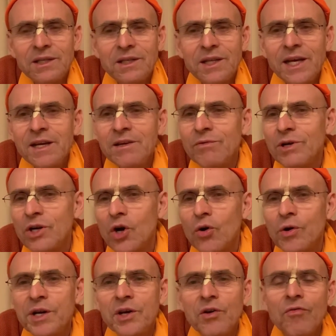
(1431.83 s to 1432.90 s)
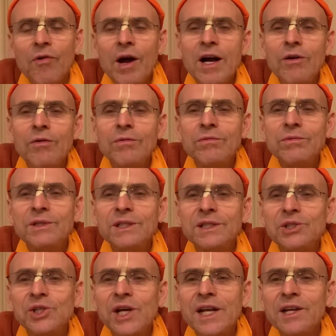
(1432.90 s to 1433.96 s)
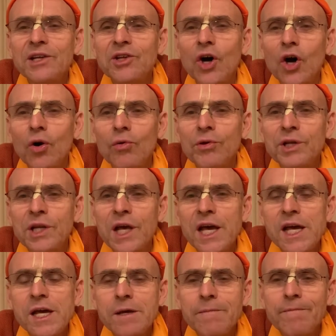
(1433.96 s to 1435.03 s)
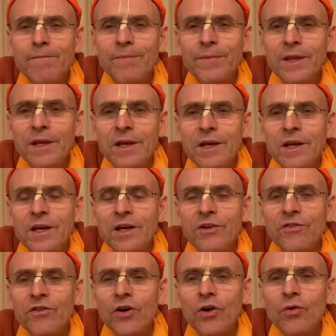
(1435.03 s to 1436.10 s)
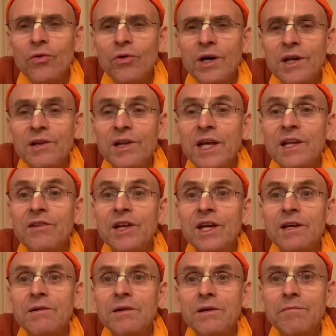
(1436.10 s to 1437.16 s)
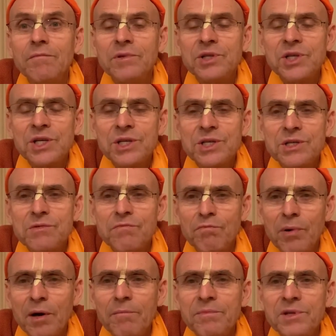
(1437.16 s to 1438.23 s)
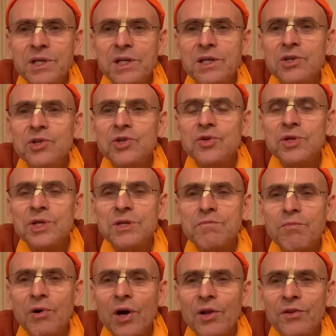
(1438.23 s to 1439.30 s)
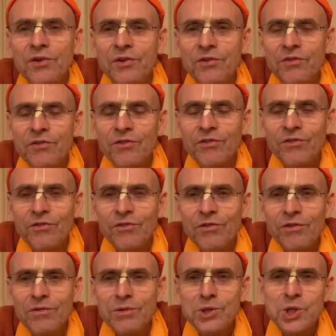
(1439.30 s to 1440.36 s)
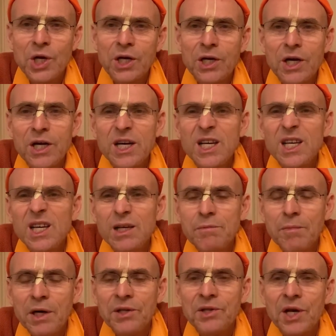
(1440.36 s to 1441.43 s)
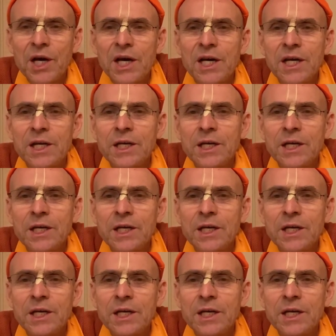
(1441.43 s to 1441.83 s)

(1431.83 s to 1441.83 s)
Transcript: They were going around and chanting the holy name. So then they just bumped into these brothers, Jagai and Madai.